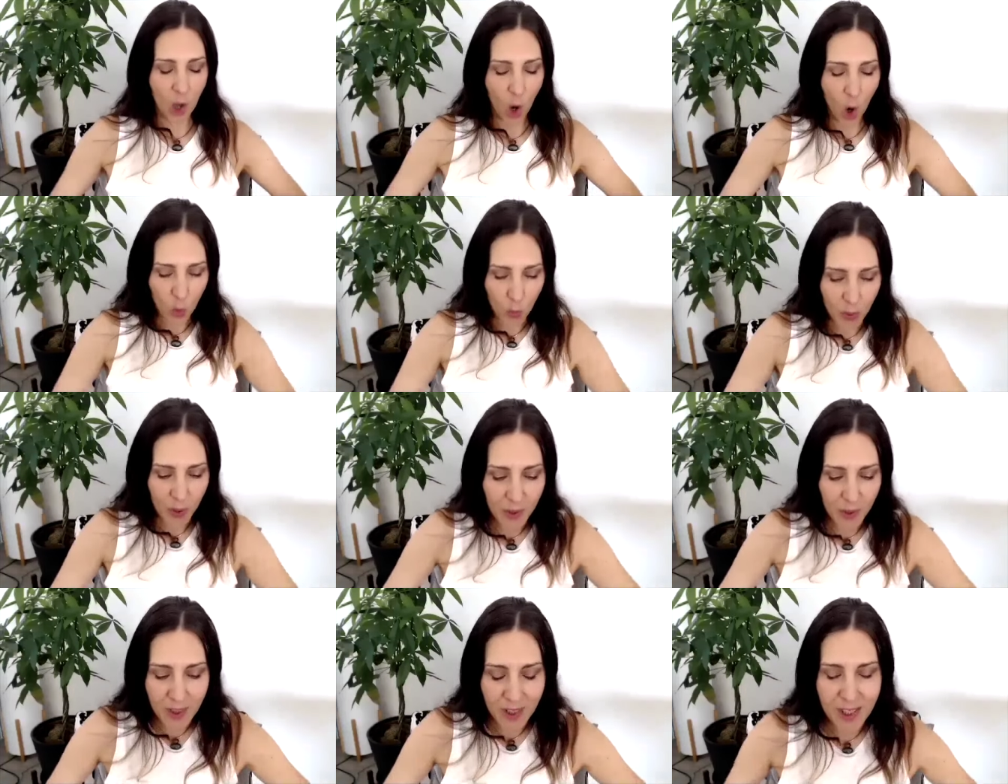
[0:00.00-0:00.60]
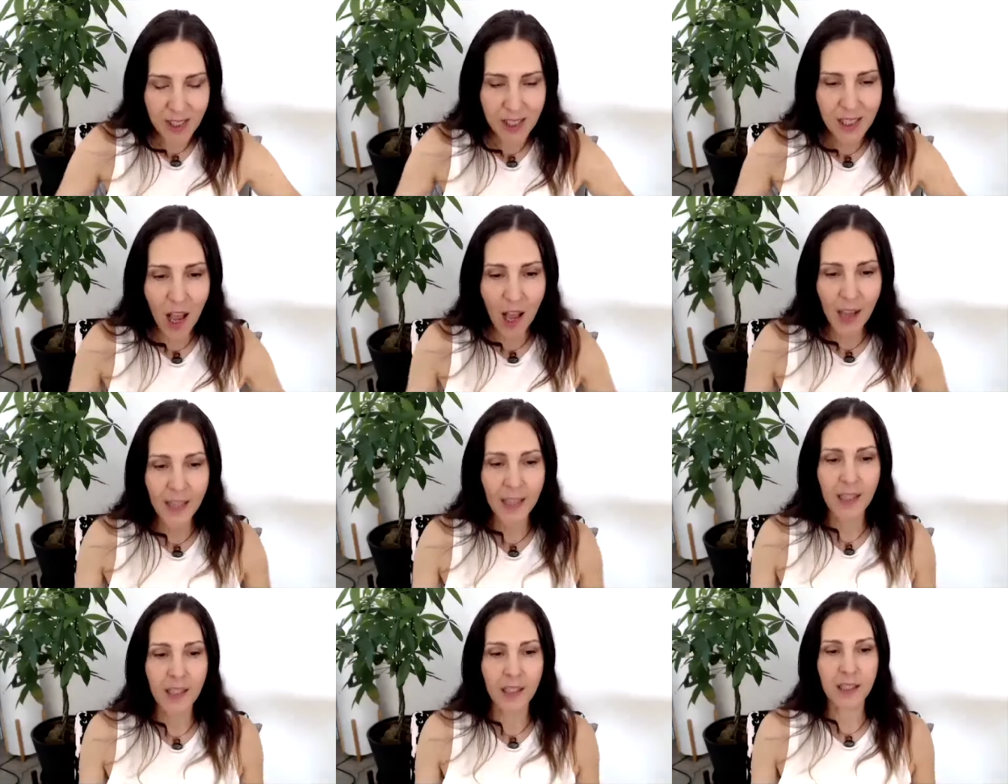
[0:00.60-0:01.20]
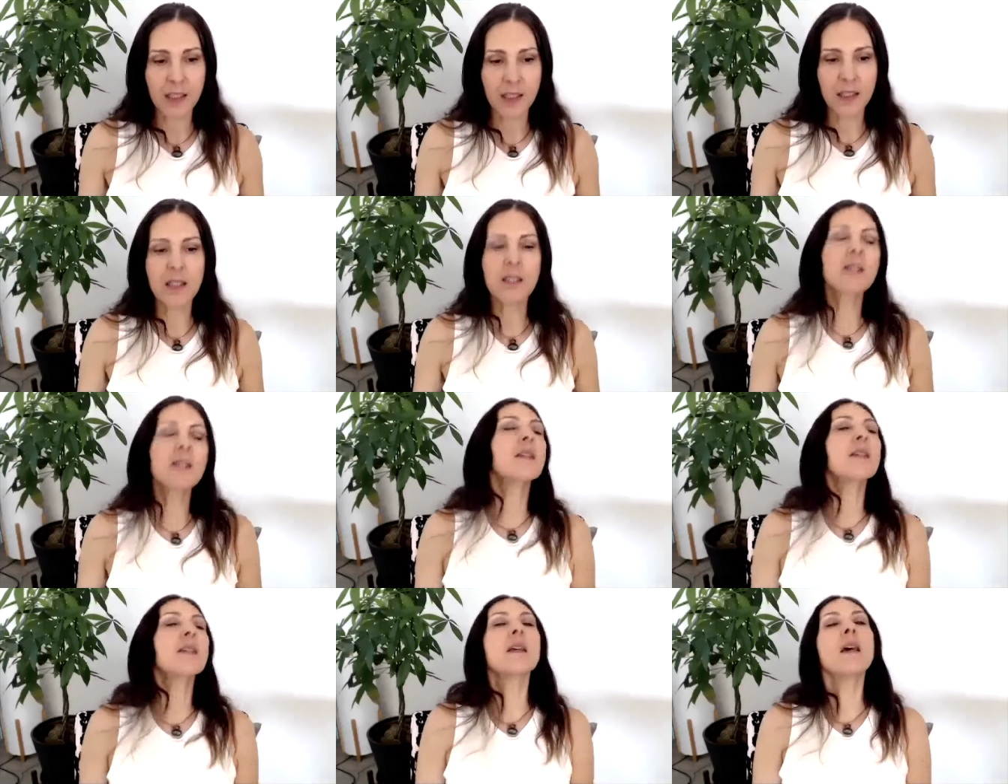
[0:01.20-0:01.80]
open
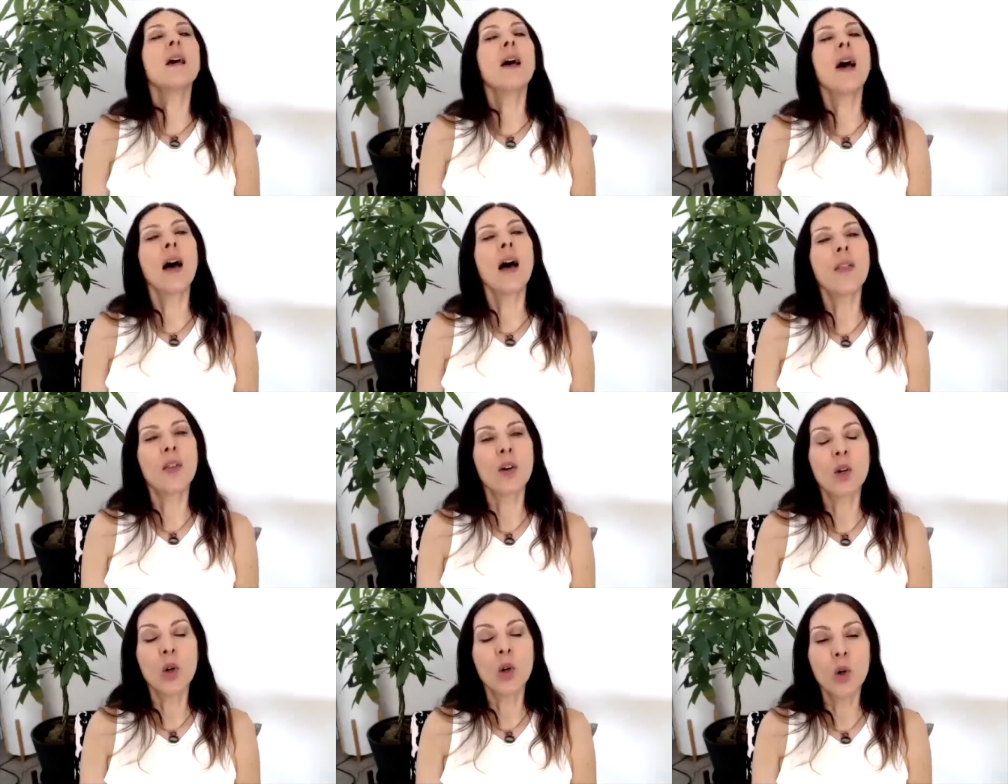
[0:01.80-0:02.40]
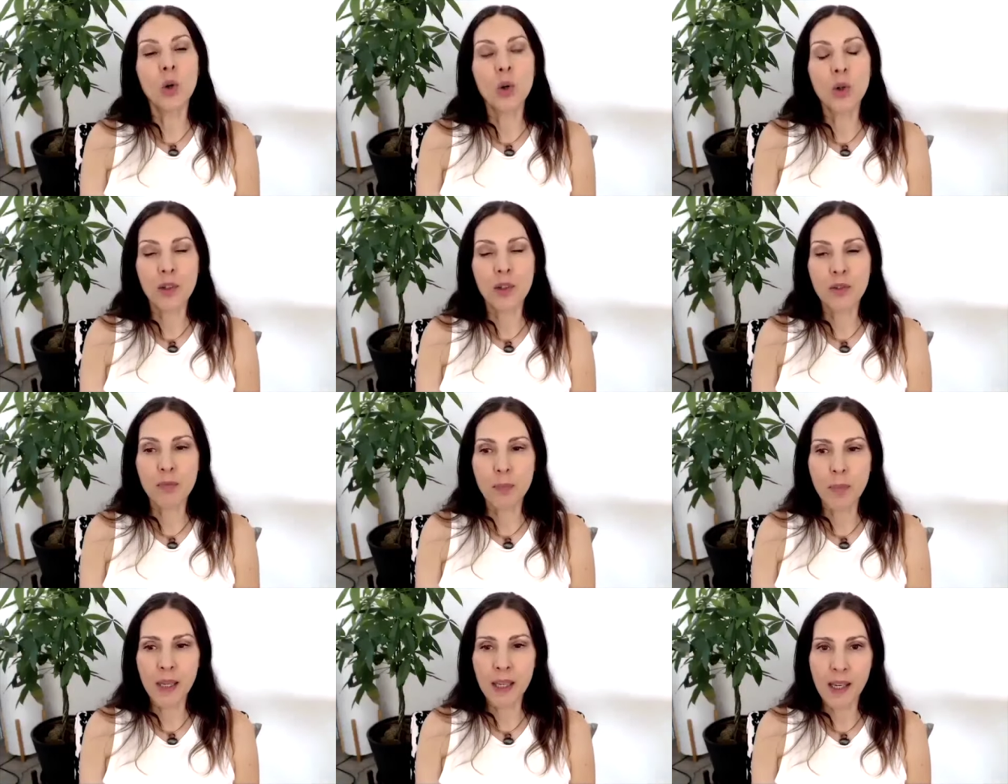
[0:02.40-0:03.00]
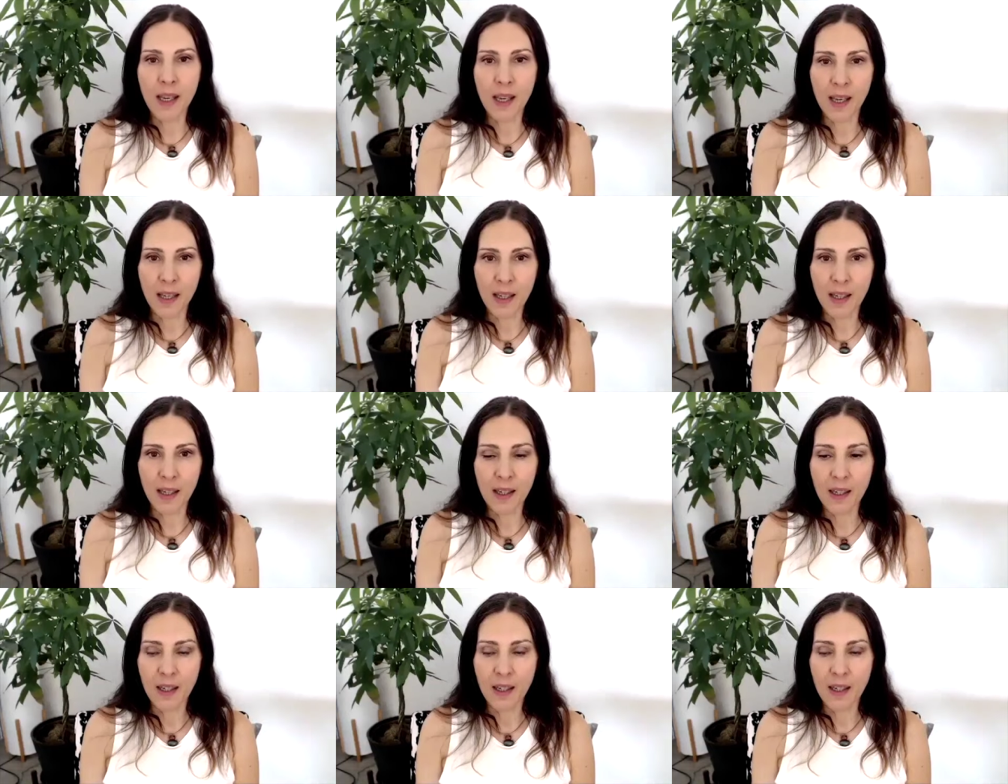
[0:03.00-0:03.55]
silence at the core of being,